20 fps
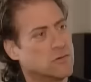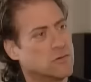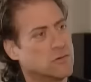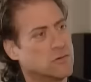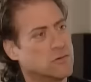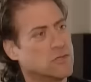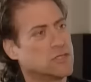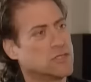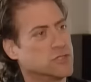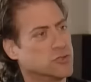What
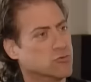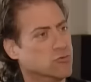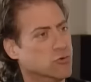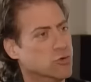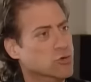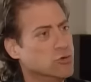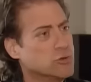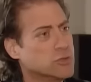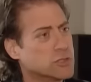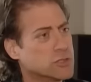is this,
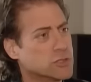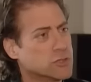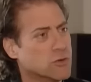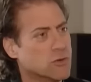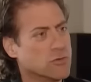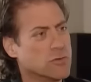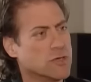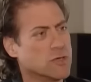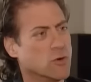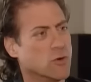Roots? What were
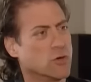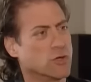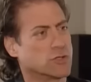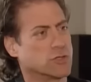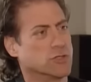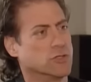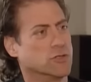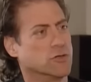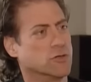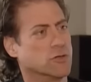you
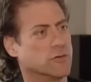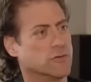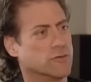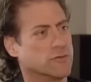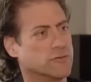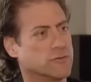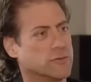auctioned off?